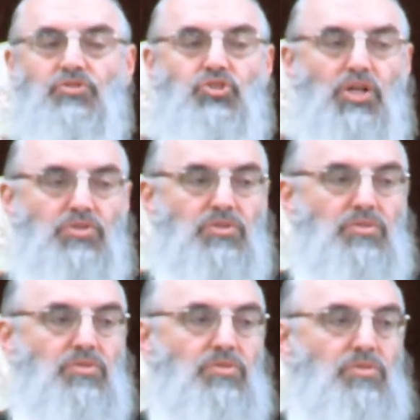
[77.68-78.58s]

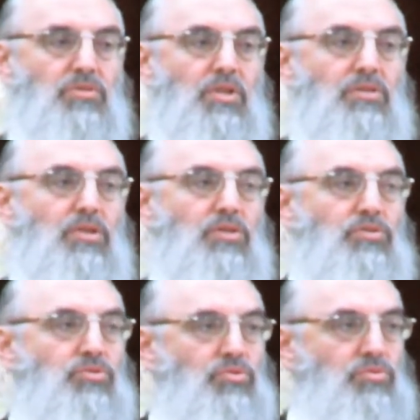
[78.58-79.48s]
judges that they
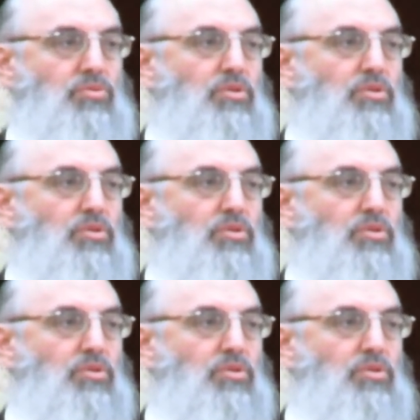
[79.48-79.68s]
should